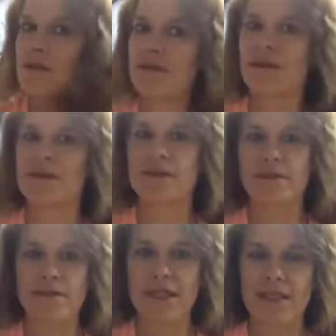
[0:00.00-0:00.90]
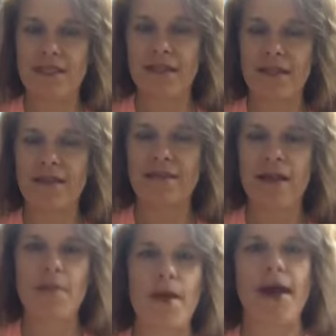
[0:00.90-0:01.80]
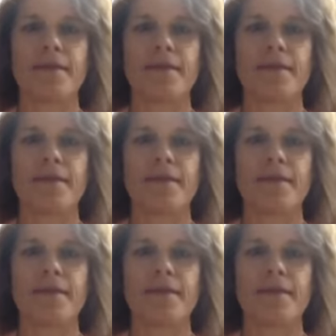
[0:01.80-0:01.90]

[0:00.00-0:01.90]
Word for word: Works decently. Not bad.